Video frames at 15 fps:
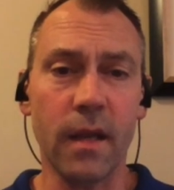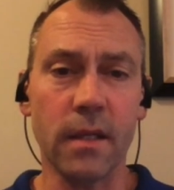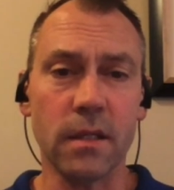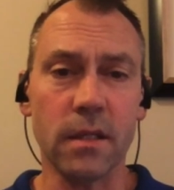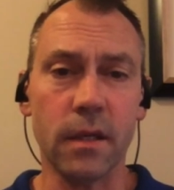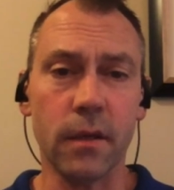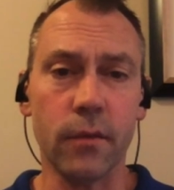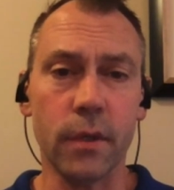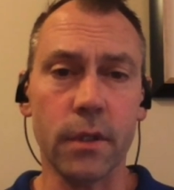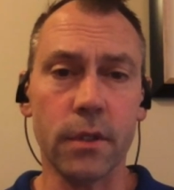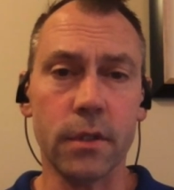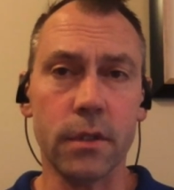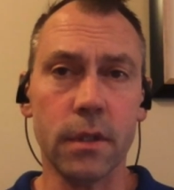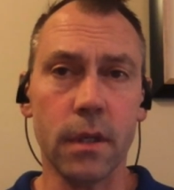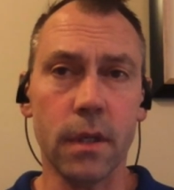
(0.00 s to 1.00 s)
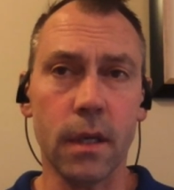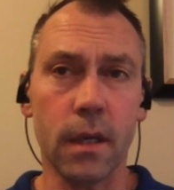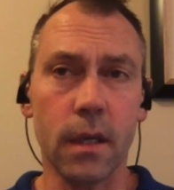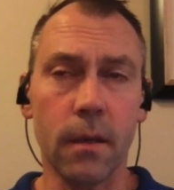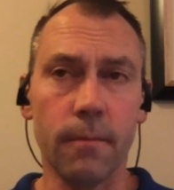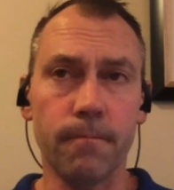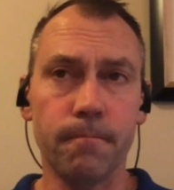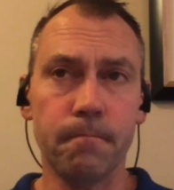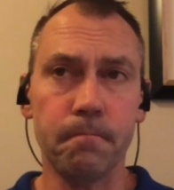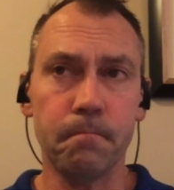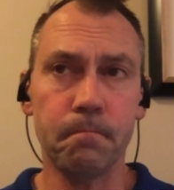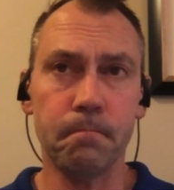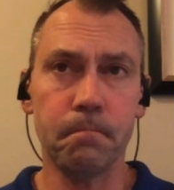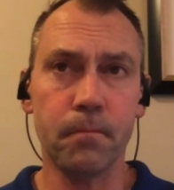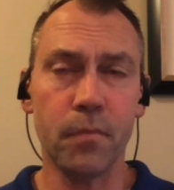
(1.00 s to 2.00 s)
distinguish um,
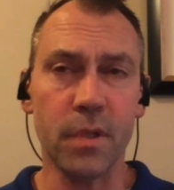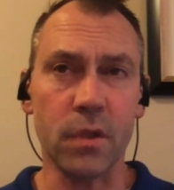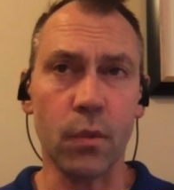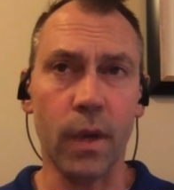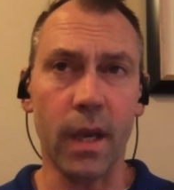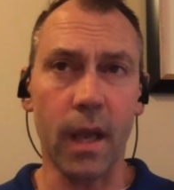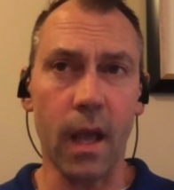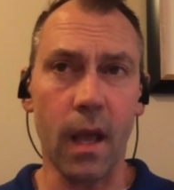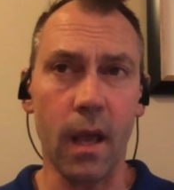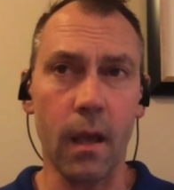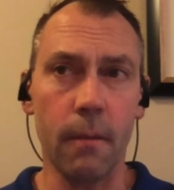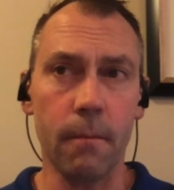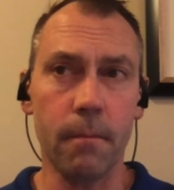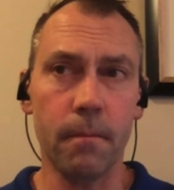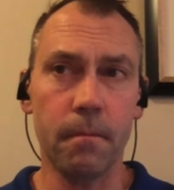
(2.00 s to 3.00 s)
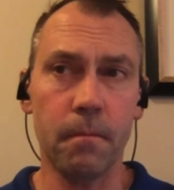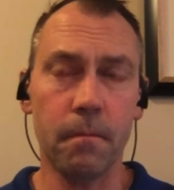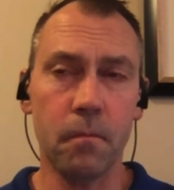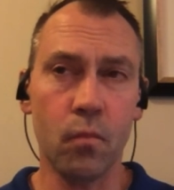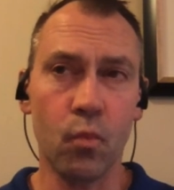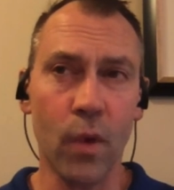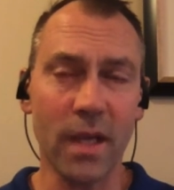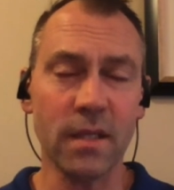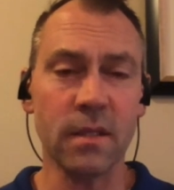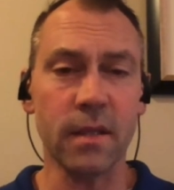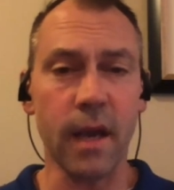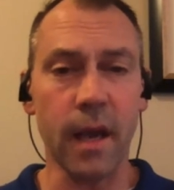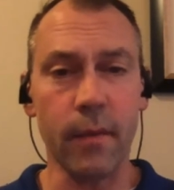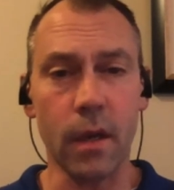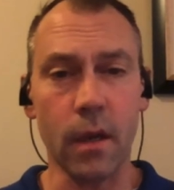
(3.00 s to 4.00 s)
between a resin
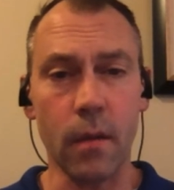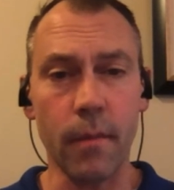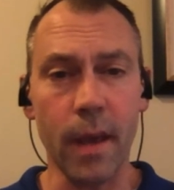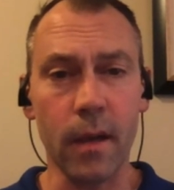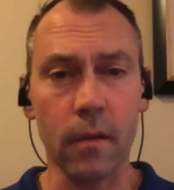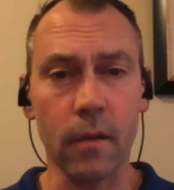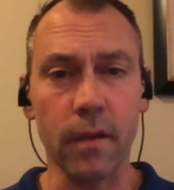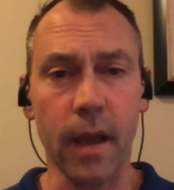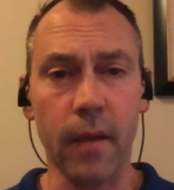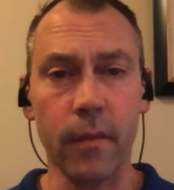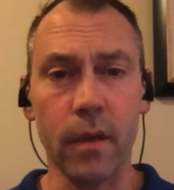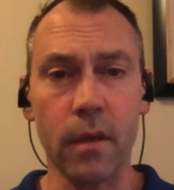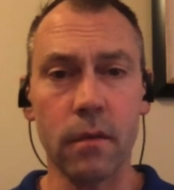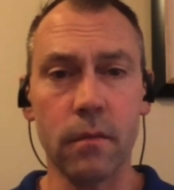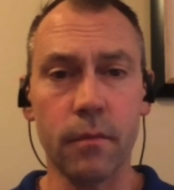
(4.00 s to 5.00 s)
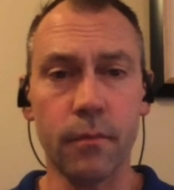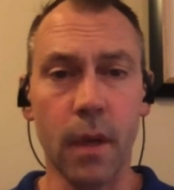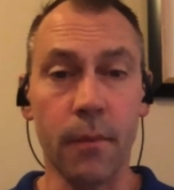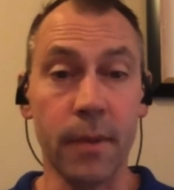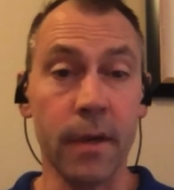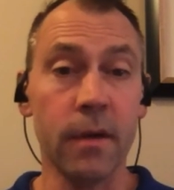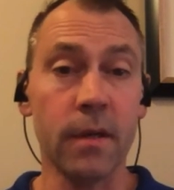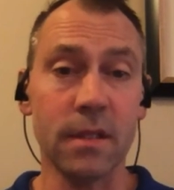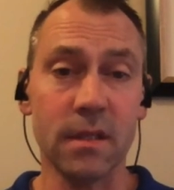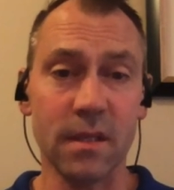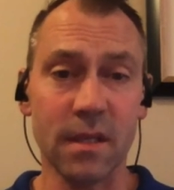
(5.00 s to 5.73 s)
diamond and a metal diamond, appearances